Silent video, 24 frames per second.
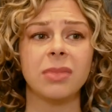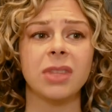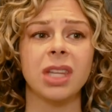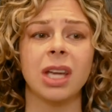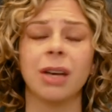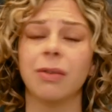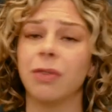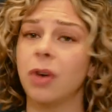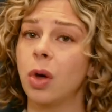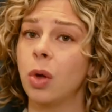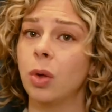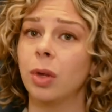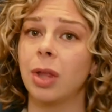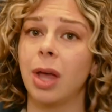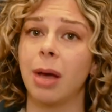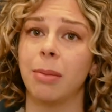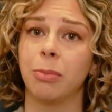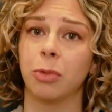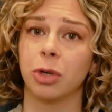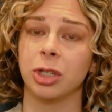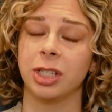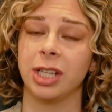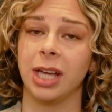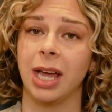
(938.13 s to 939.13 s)
I have a whole lot
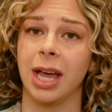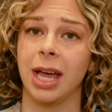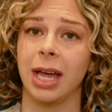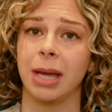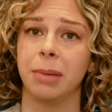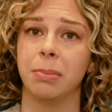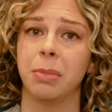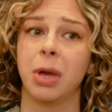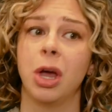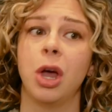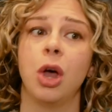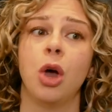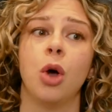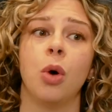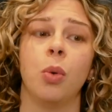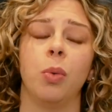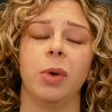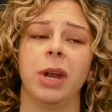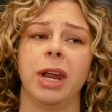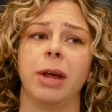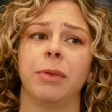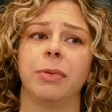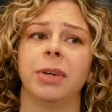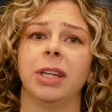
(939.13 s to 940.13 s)
more time
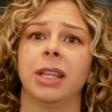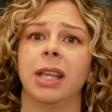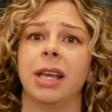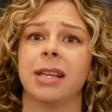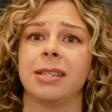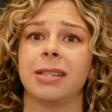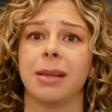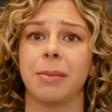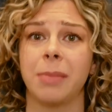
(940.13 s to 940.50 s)
when I realize